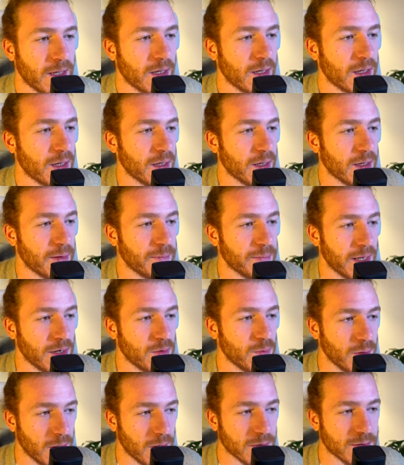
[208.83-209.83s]

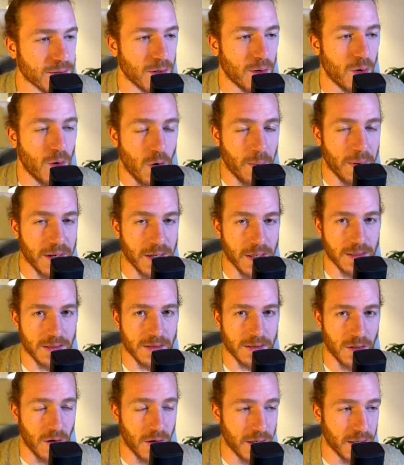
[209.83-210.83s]
And we'll also open a
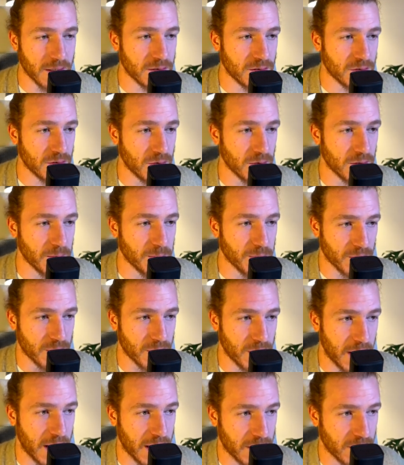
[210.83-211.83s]
socket to the
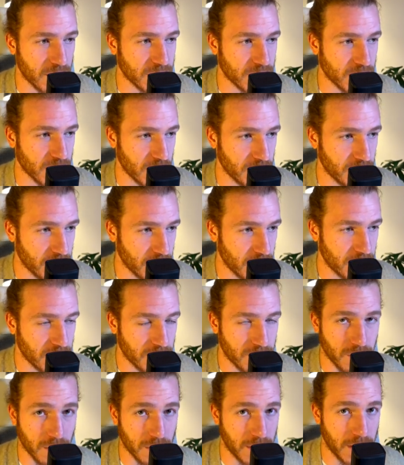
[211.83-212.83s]
Protohacker
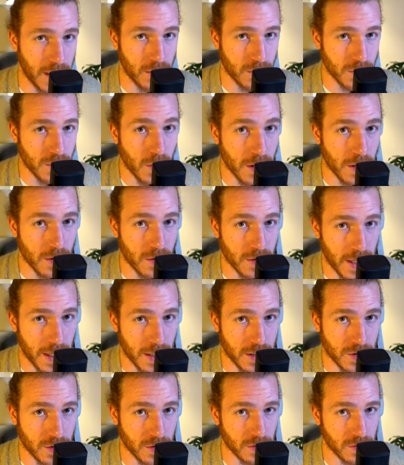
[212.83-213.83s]
server for the outgoing
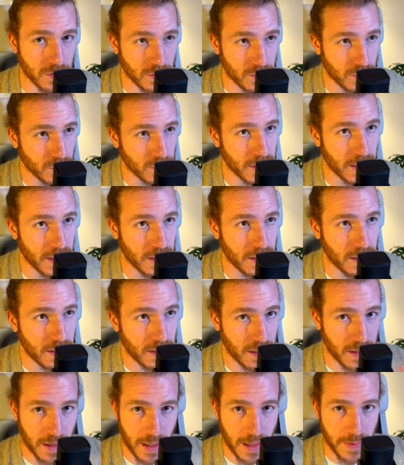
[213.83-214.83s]
connection to the
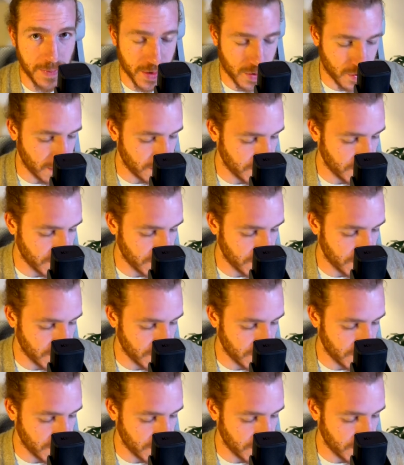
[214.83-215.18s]
upstream